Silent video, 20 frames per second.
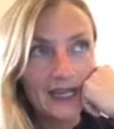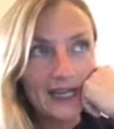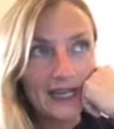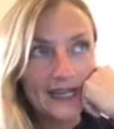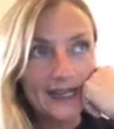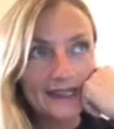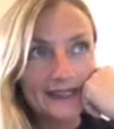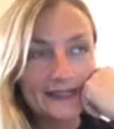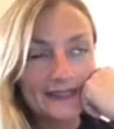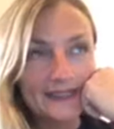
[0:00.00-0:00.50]

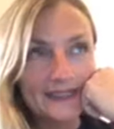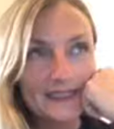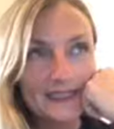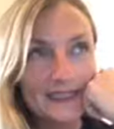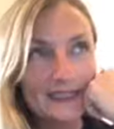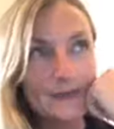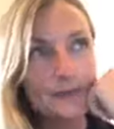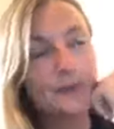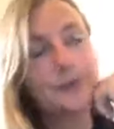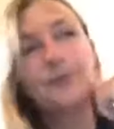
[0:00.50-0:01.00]
And
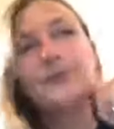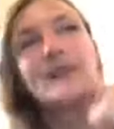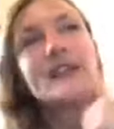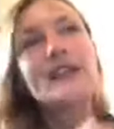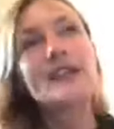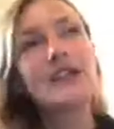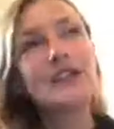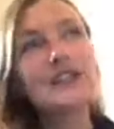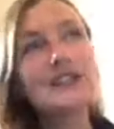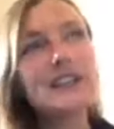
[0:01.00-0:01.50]

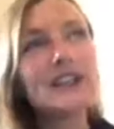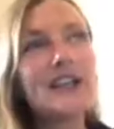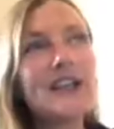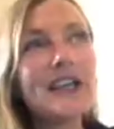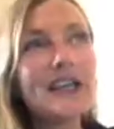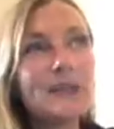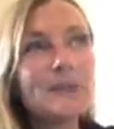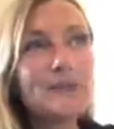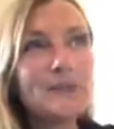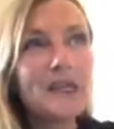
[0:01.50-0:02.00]
because
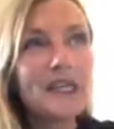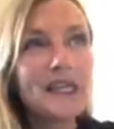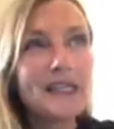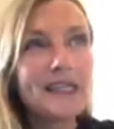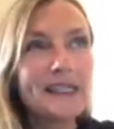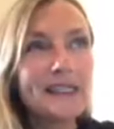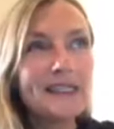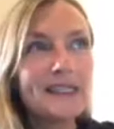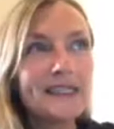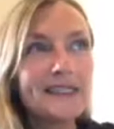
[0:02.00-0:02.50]
I had
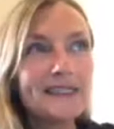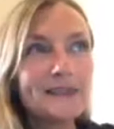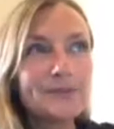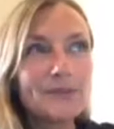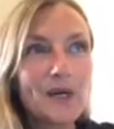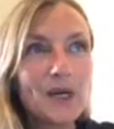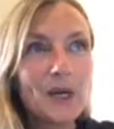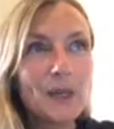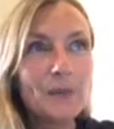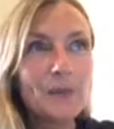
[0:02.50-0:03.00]
been his
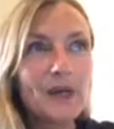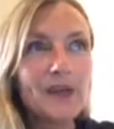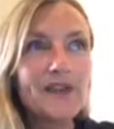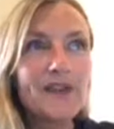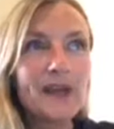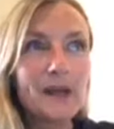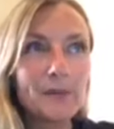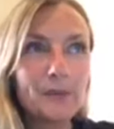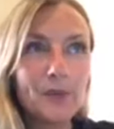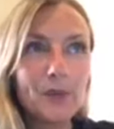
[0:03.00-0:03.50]
mum at
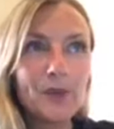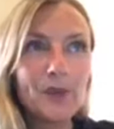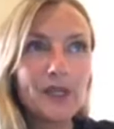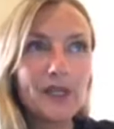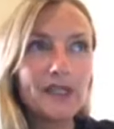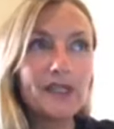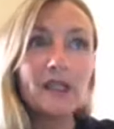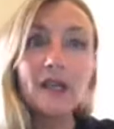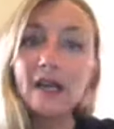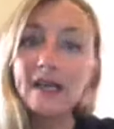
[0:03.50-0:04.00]
that point,
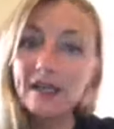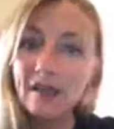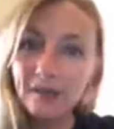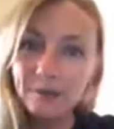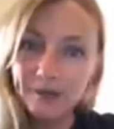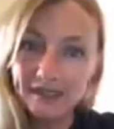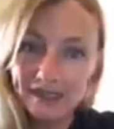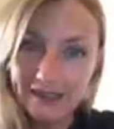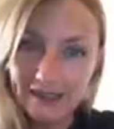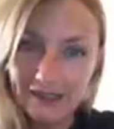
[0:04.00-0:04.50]
and I
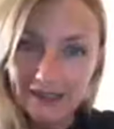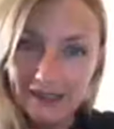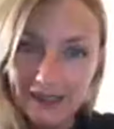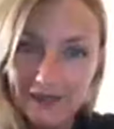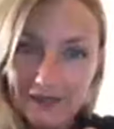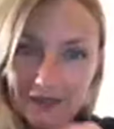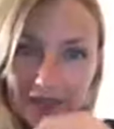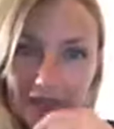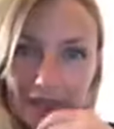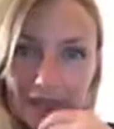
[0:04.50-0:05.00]
missed his
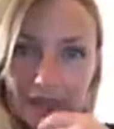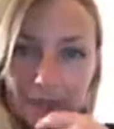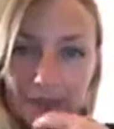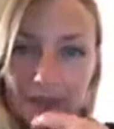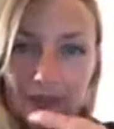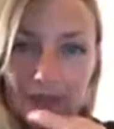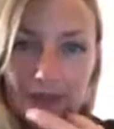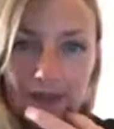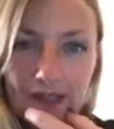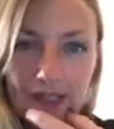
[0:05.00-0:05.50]
17th
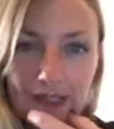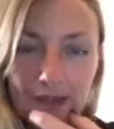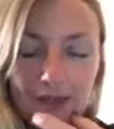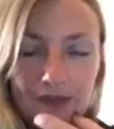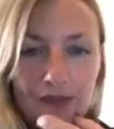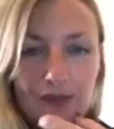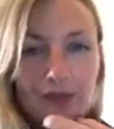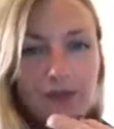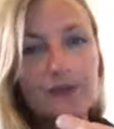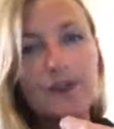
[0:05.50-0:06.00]
birthday,
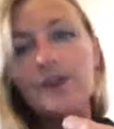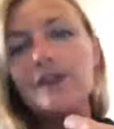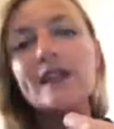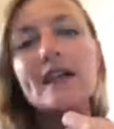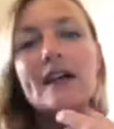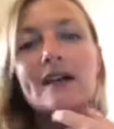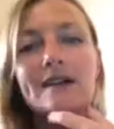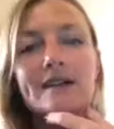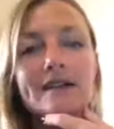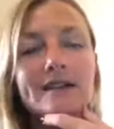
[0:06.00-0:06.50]
which was very
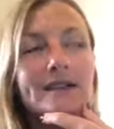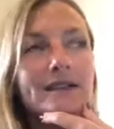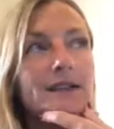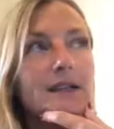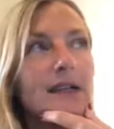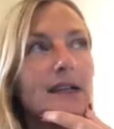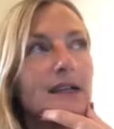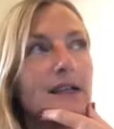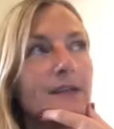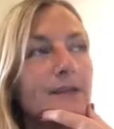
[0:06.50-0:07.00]
hard.
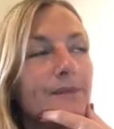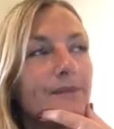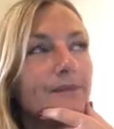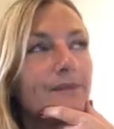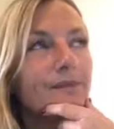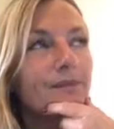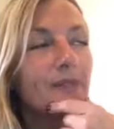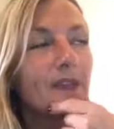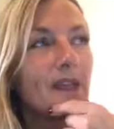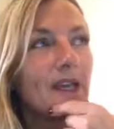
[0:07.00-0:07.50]

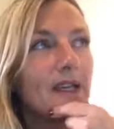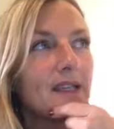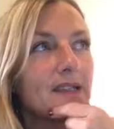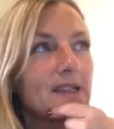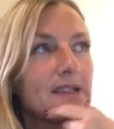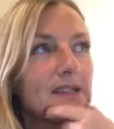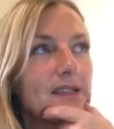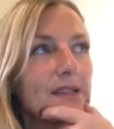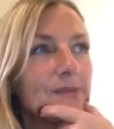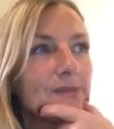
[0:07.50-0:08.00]
Um,
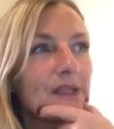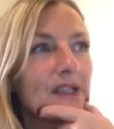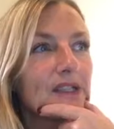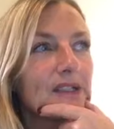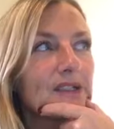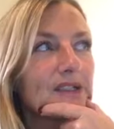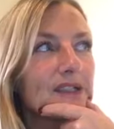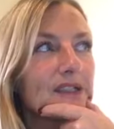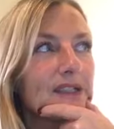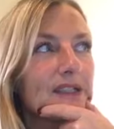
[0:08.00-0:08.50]
and
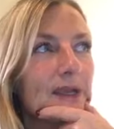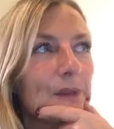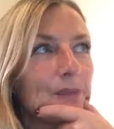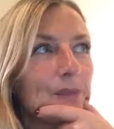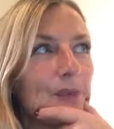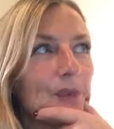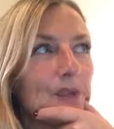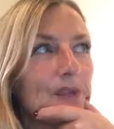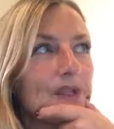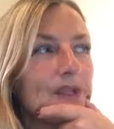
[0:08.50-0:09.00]
because at
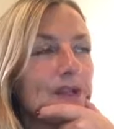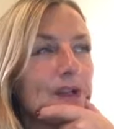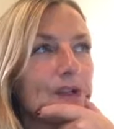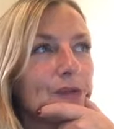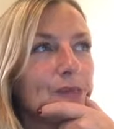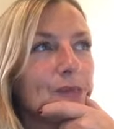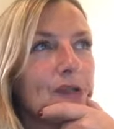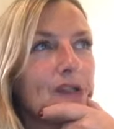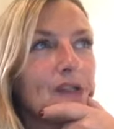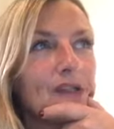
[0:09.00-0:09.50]
that point
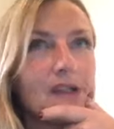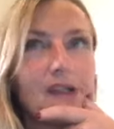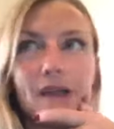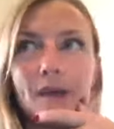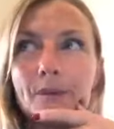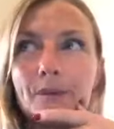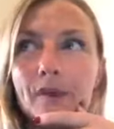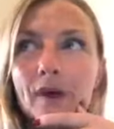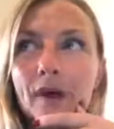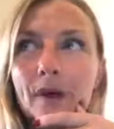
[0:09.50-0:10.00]
I'd been
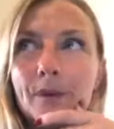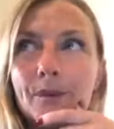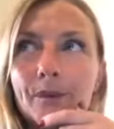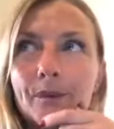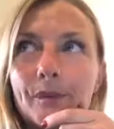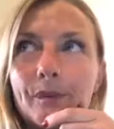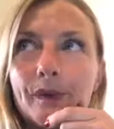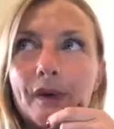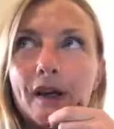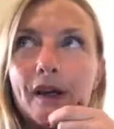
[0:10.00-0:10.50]
a
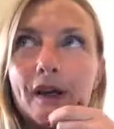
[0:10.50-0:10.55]
mum,